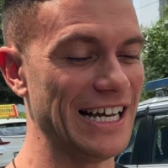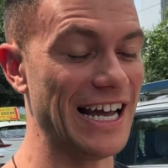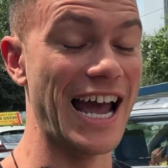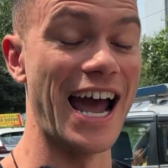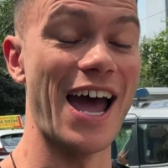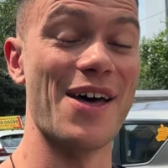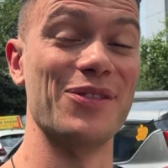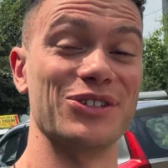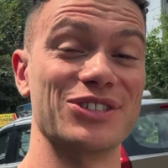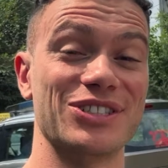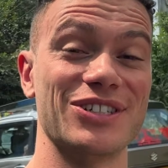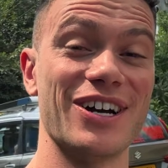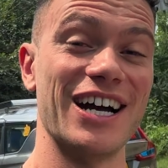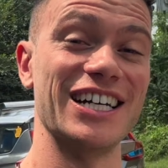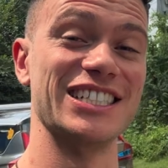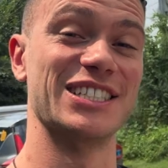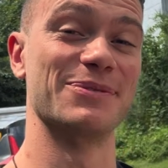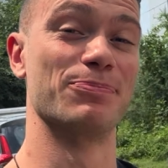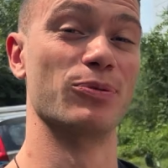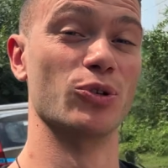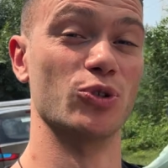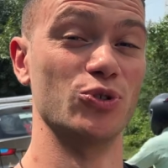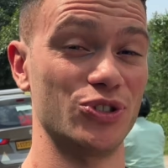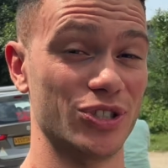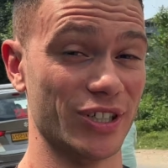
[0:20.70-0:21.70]
And the sky is
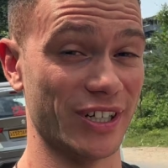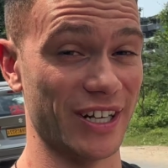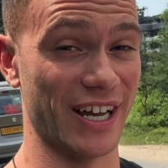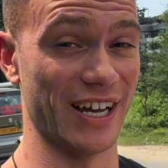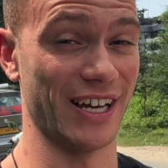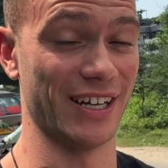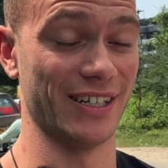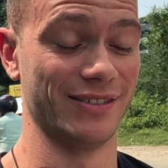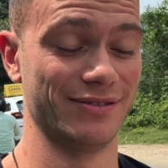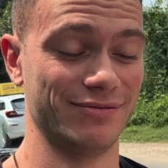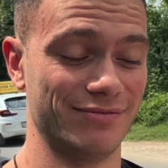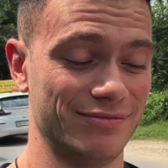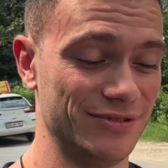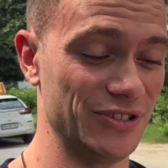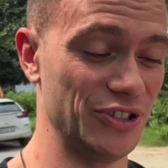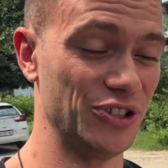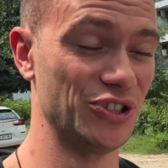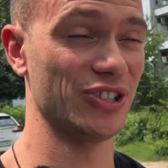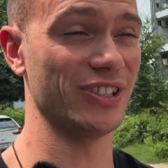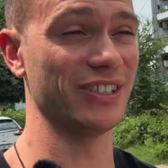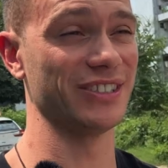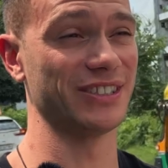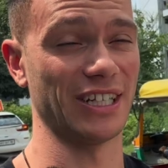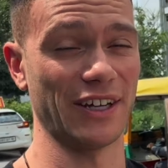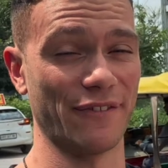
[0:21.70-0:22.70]
blue today.
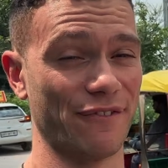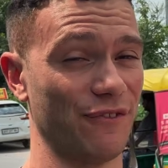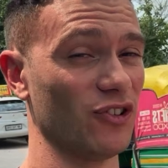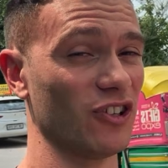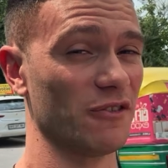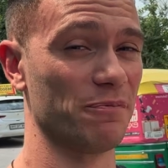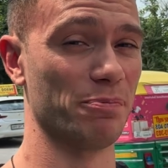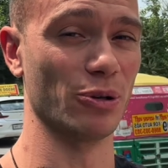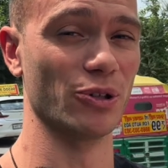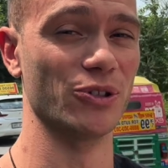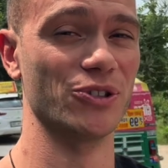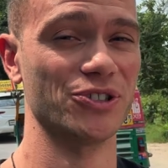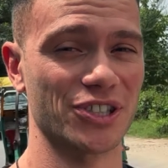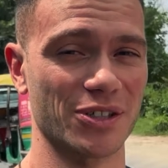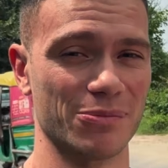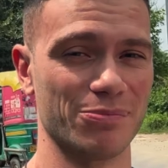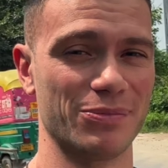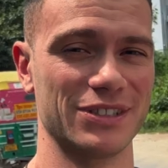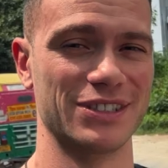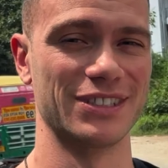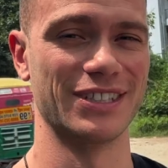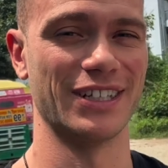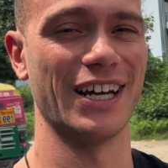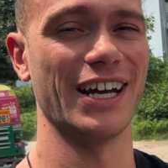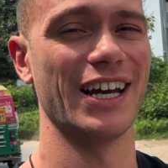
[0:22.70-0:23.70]
Usually it's like full of pollution, but
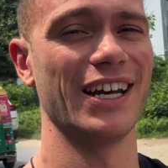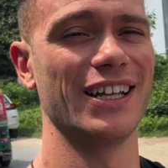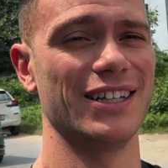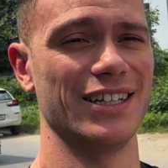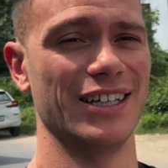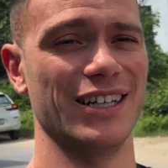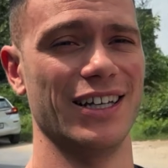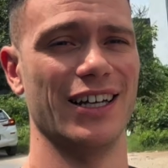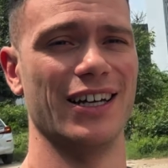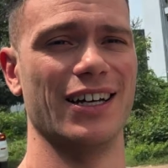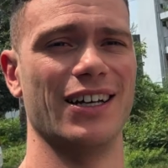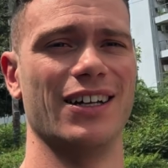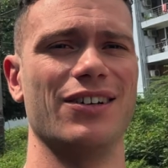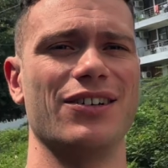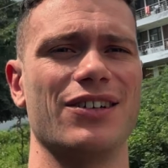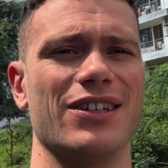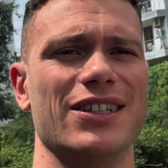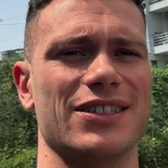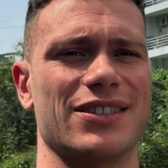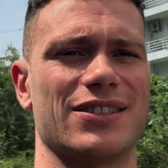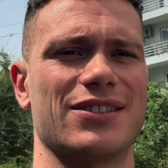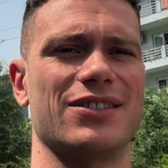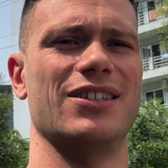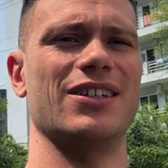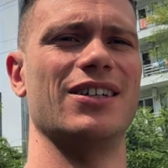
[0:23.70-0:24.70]
today, look at
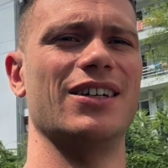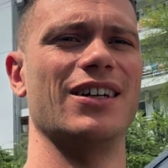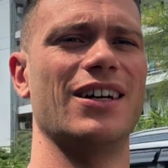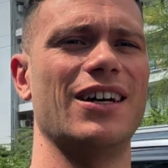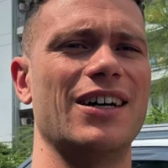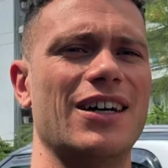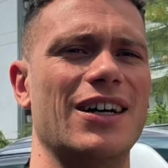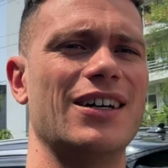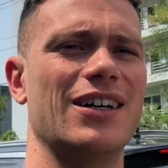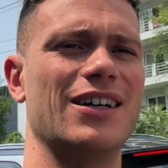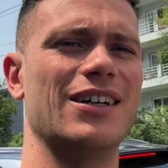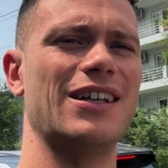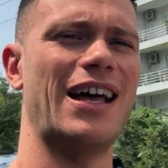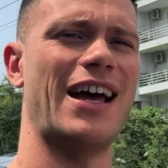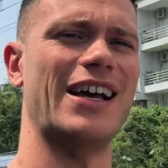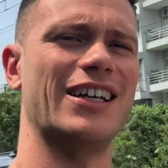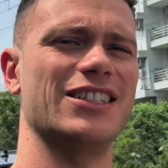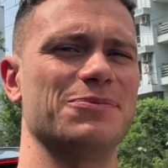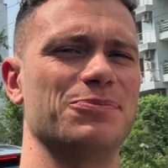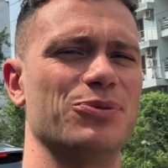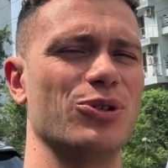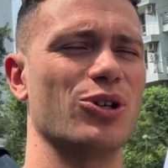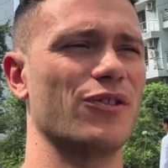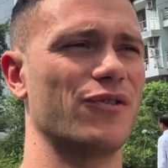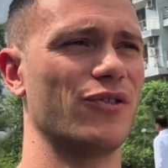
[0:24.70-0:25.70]
this. That is
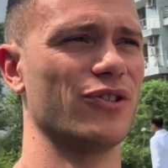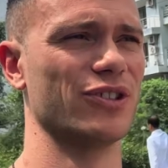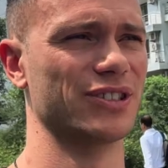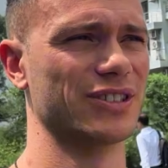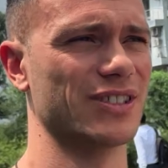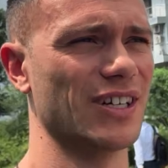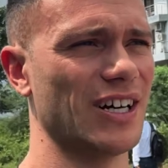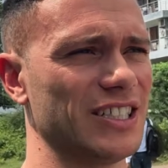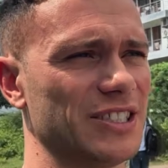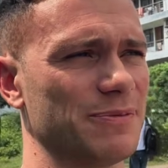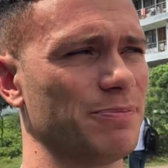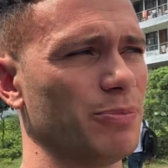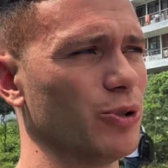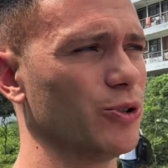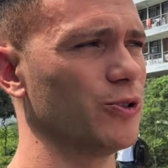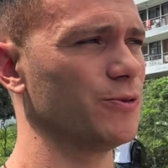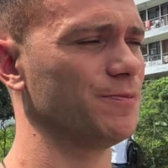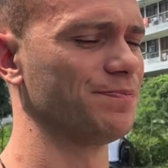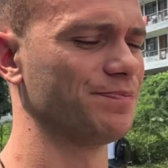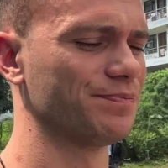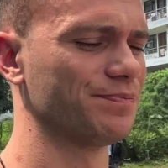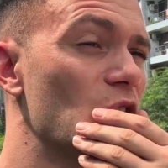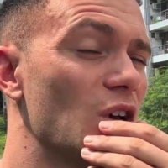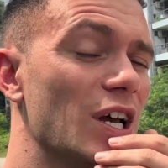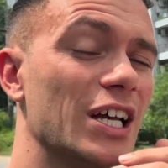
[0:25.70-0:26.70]
beautiful, the sky is blue.
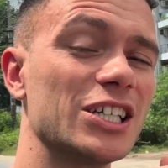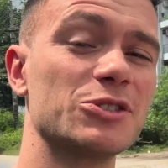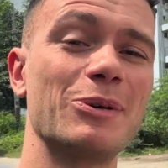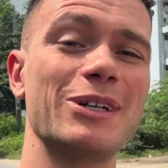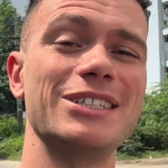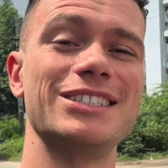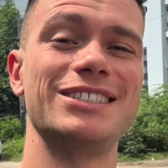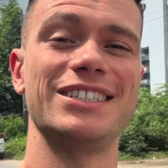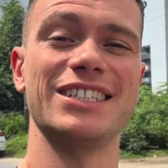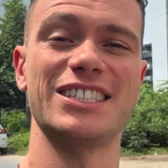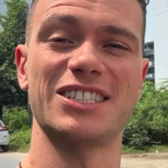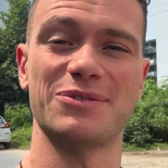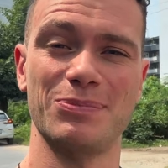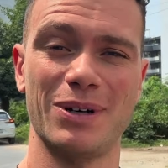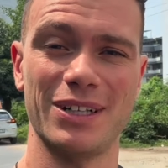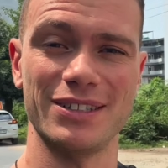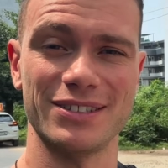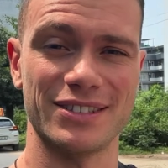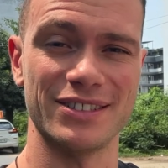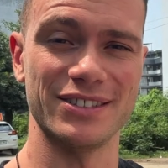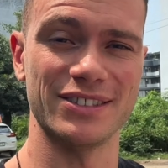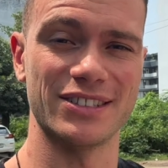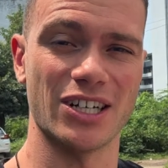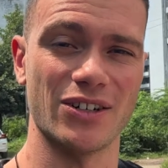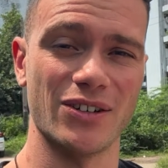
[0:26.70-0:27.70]
It's been 6 months
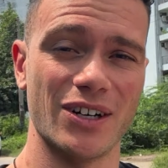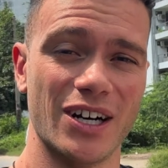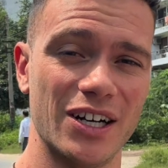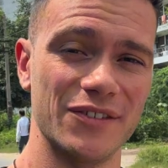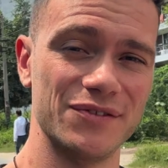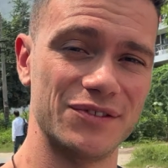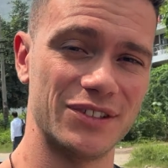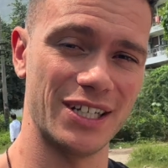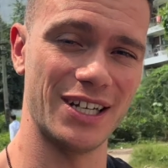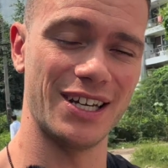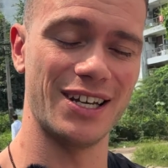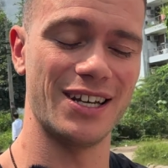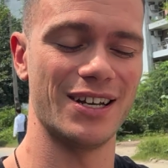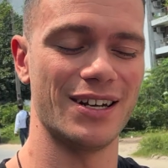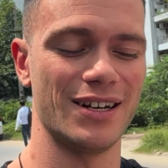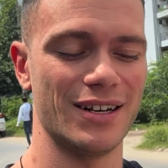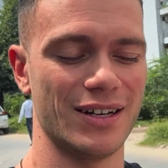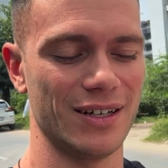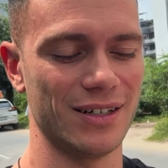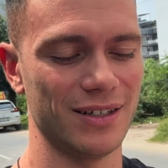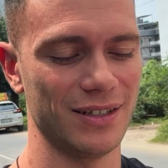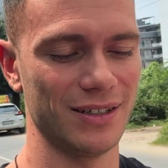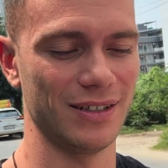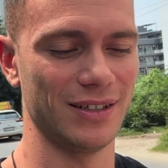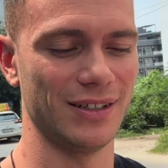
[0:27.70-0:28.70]
since I arrived in
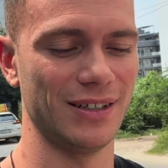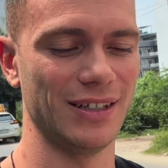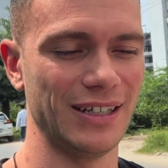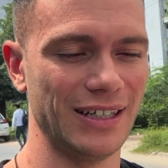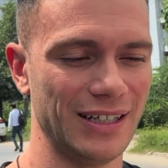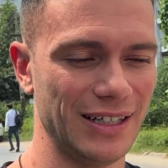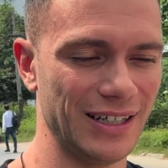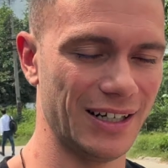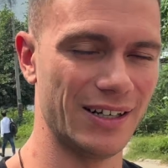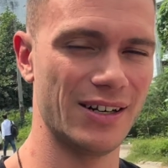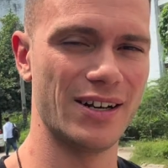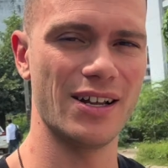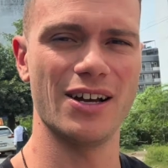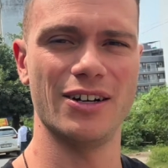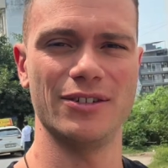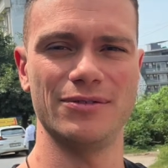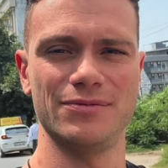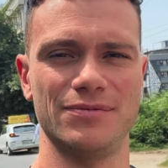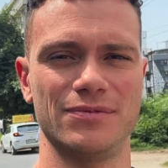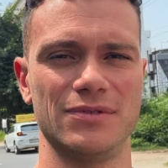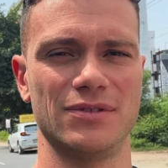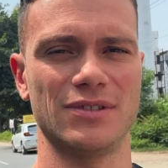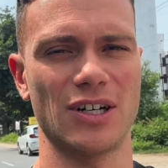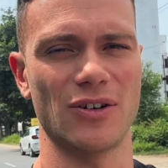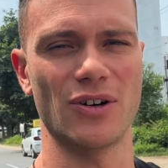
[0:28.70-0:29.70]
India.
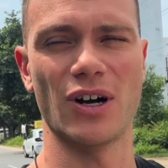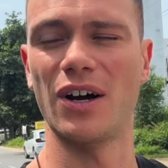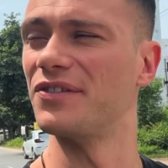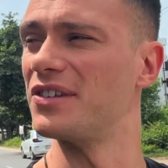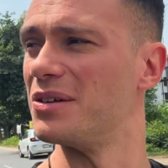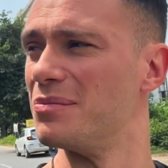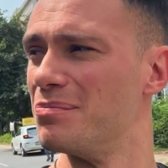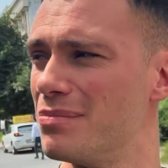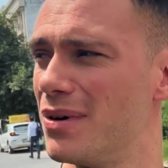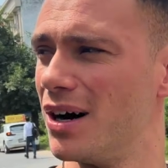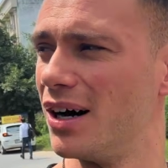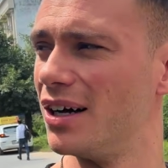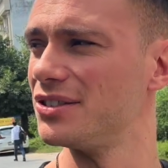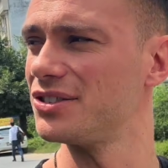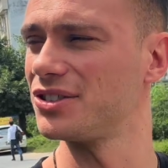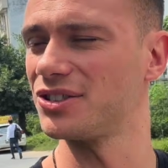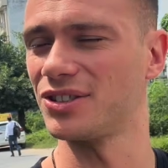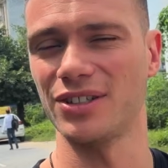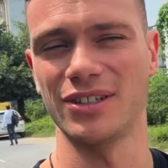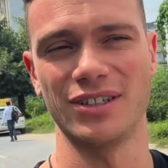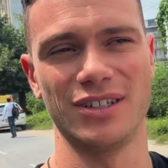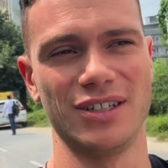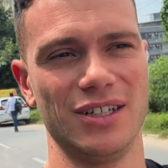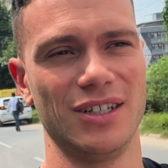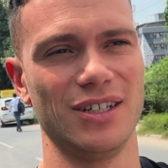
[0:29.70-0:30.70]
I arrived in March
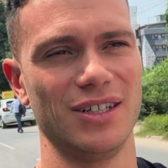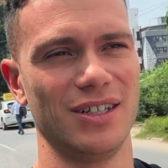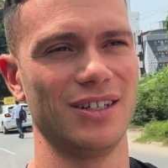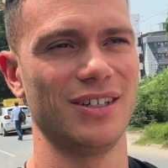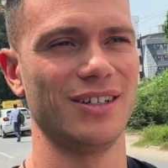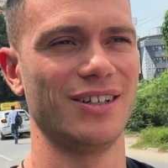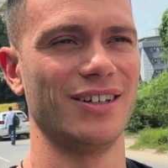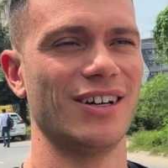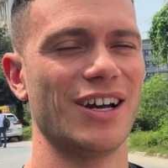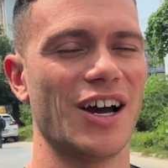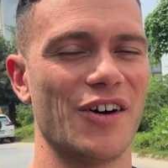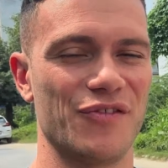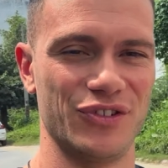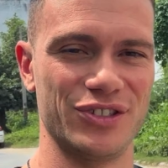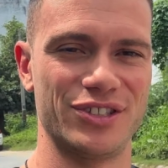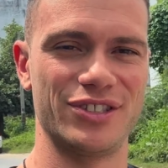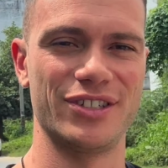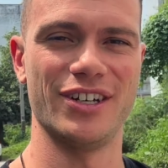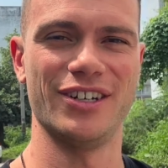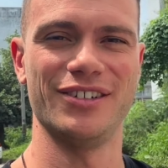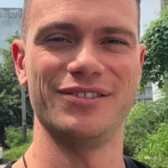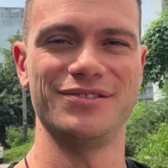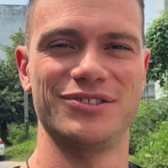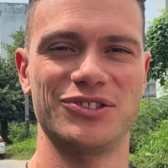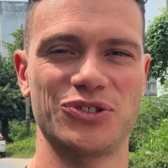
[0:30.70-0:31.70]
of this year,
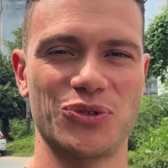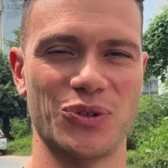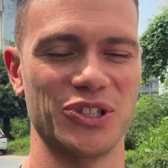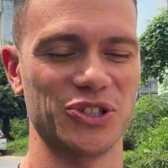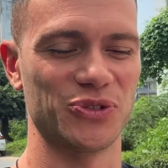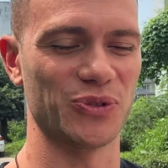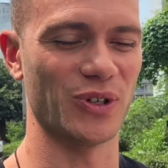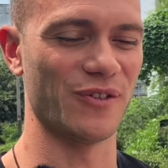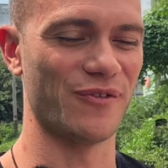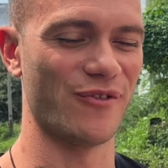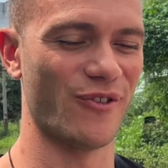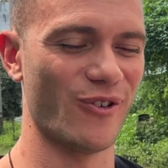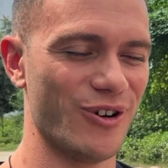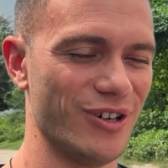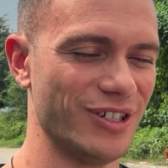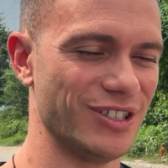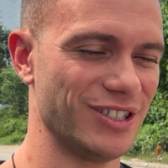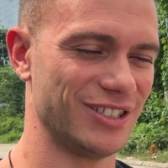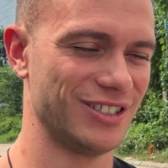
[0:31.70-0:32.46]
2024.